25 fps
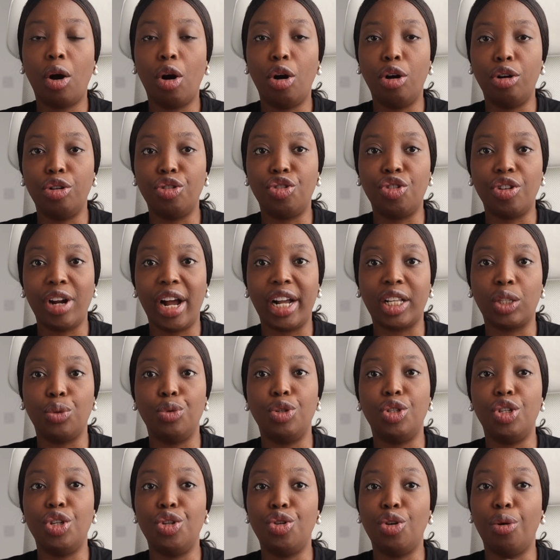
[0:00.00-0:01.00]
contract
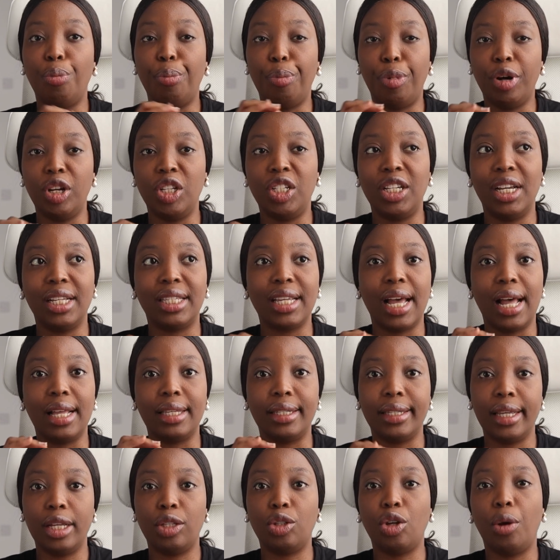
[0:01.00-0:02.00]
within your budget
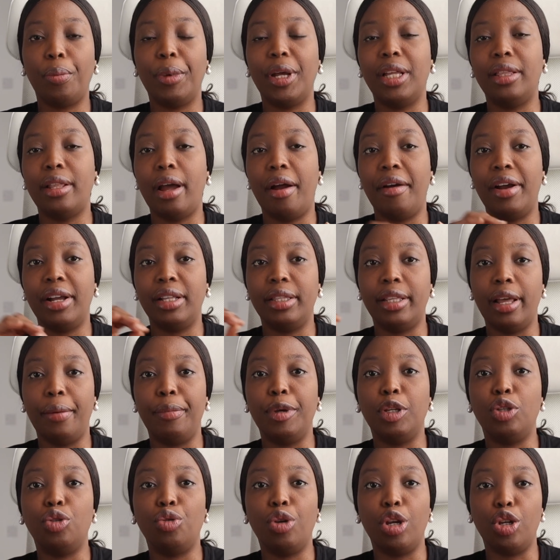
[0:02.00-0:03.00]
and set up a direct
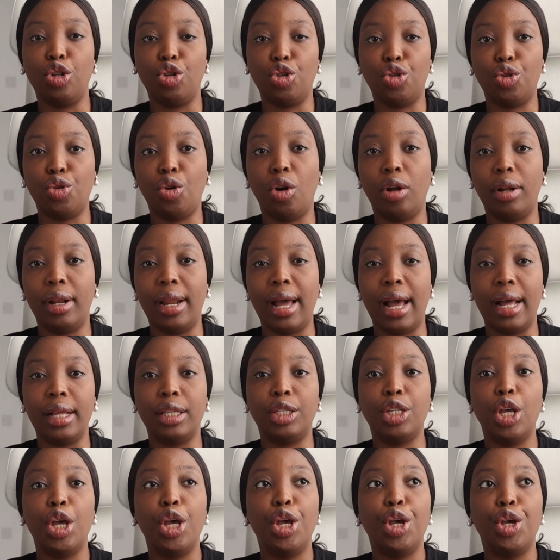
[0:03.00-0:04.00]
debit to ensure that